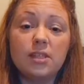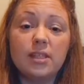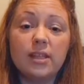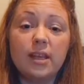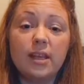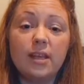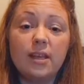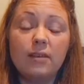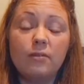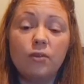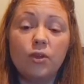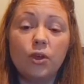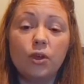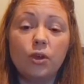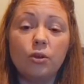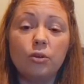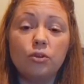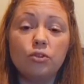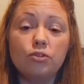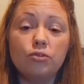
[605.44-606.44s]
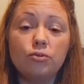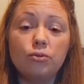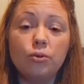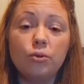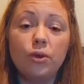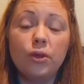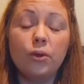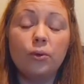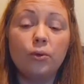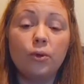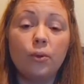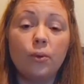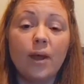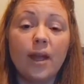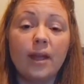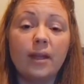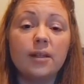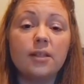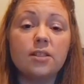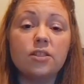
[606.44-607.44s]
see if you can draw your
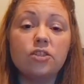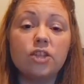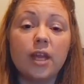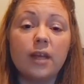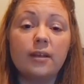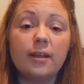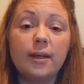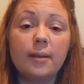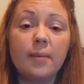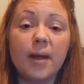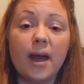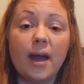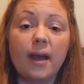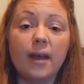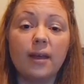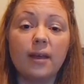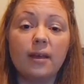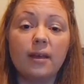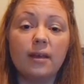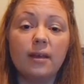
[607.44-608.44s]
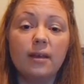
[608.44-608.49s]
awareness gently back,